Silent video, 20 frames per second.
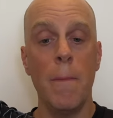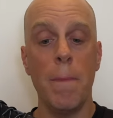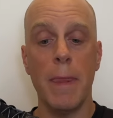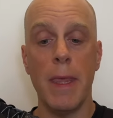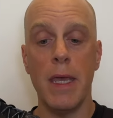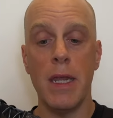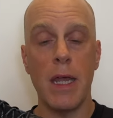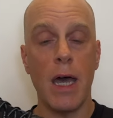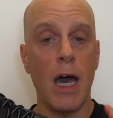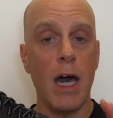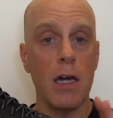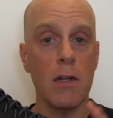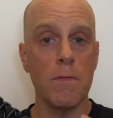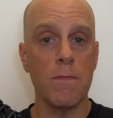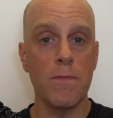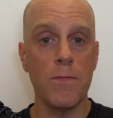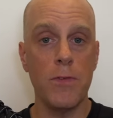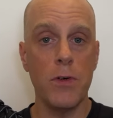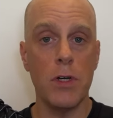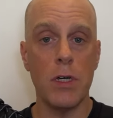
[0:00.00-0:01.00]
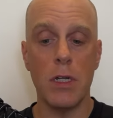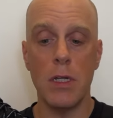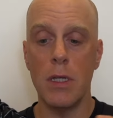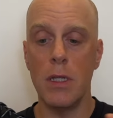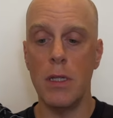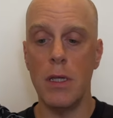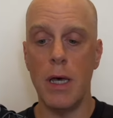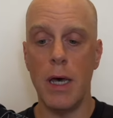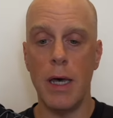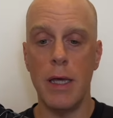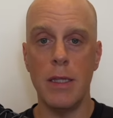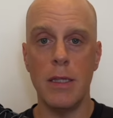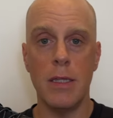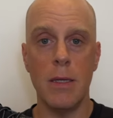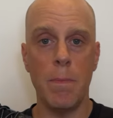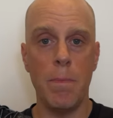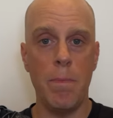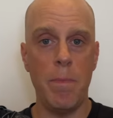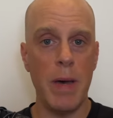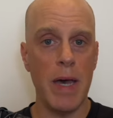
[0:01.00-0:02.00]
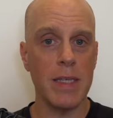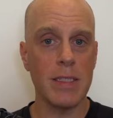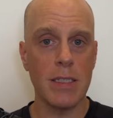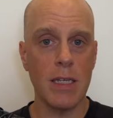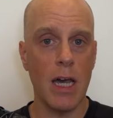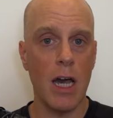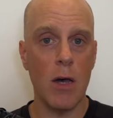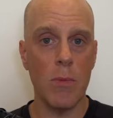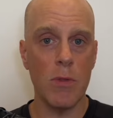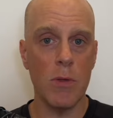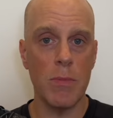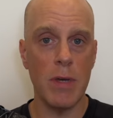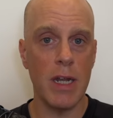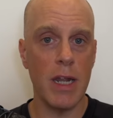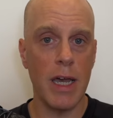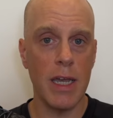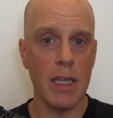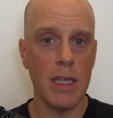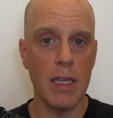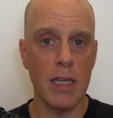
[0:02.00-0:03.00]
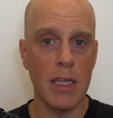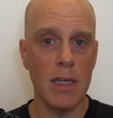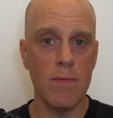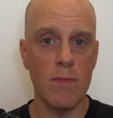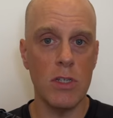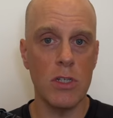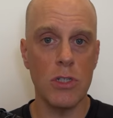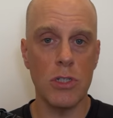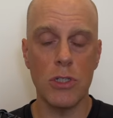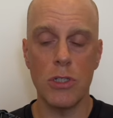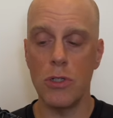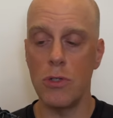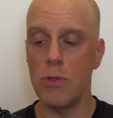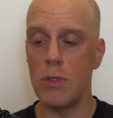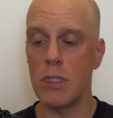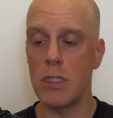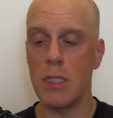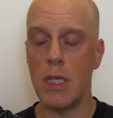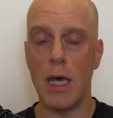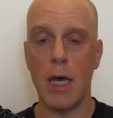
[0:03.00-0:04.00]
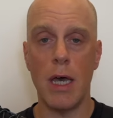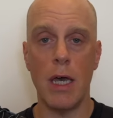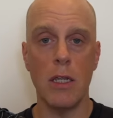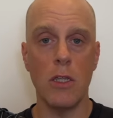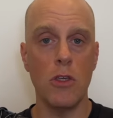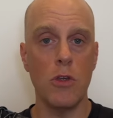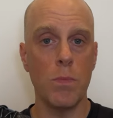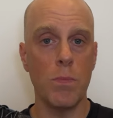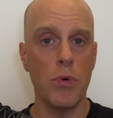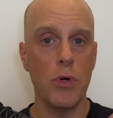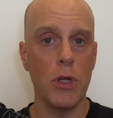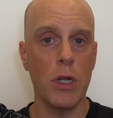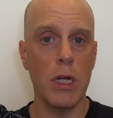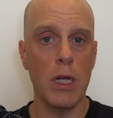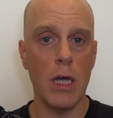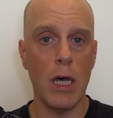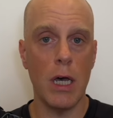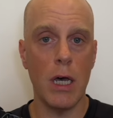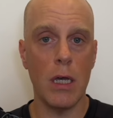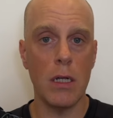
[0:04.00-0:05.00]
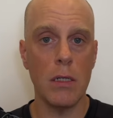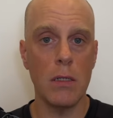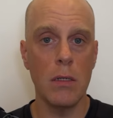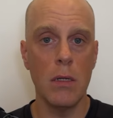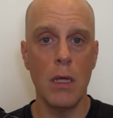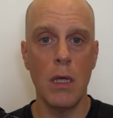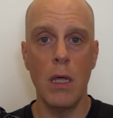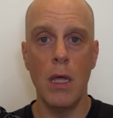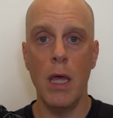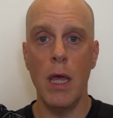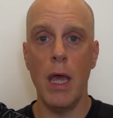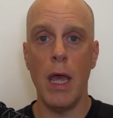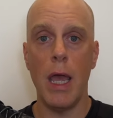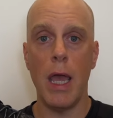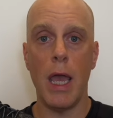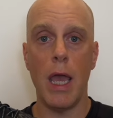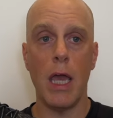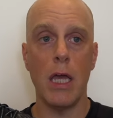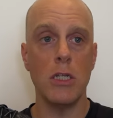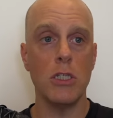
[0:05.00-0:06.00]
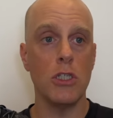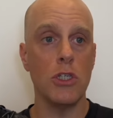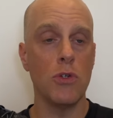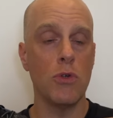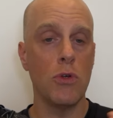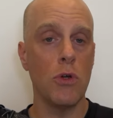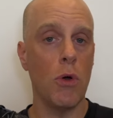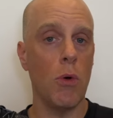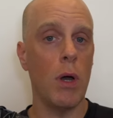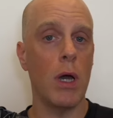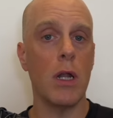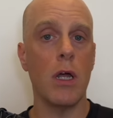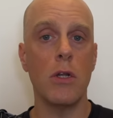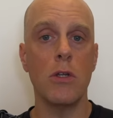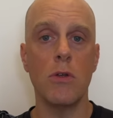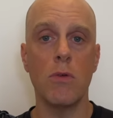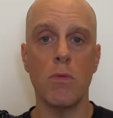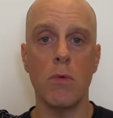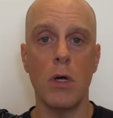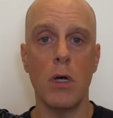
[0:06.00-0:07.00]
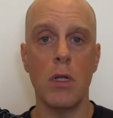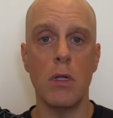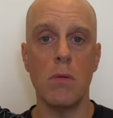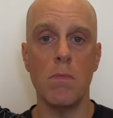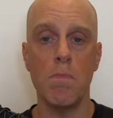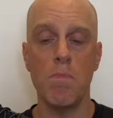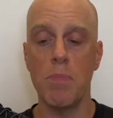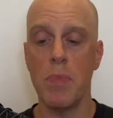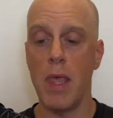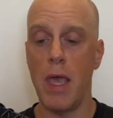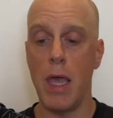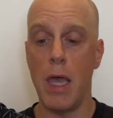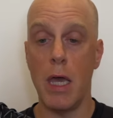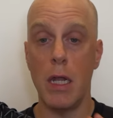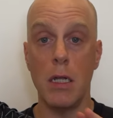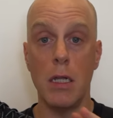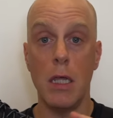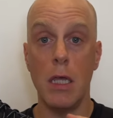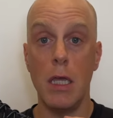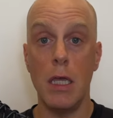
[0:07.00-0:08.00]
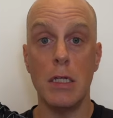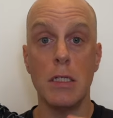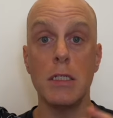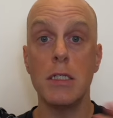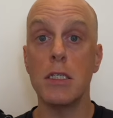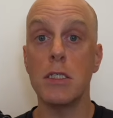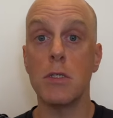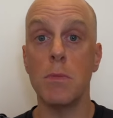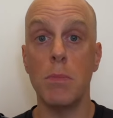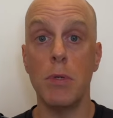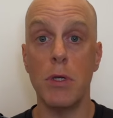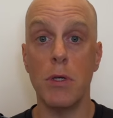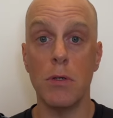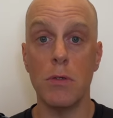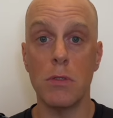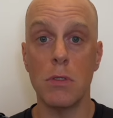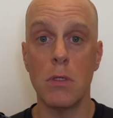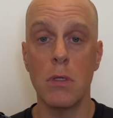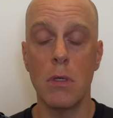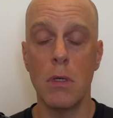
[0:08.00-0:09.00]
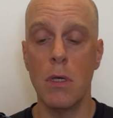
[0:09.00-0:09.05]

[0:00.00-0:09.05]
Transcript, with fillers: And on foot, the best compliment I can give this shoe is that you put it on and you go out on your run and it disappears.